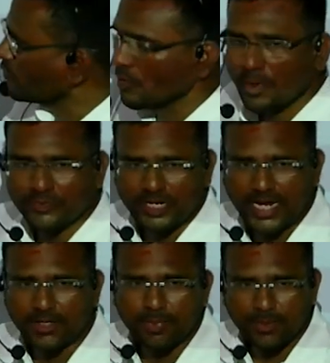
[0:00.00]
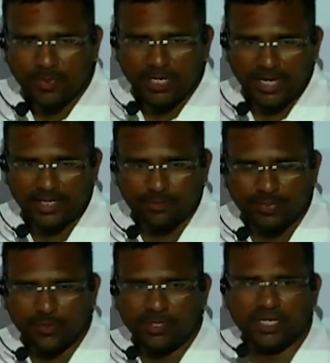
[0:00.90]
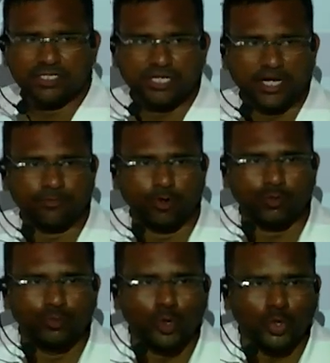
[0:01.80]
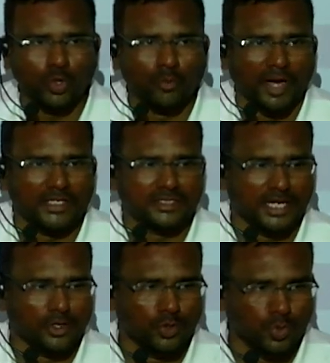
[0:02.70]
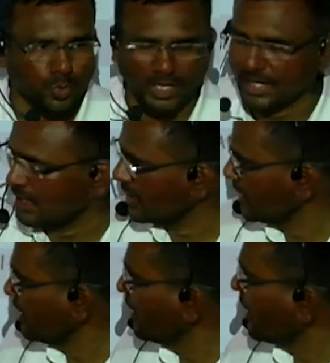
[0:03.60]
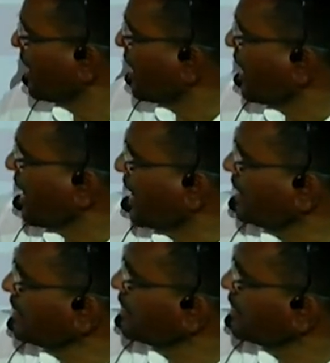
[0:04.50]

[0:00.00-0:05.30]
form of 9-BBN? BBN stands for boro-bicyclononane. And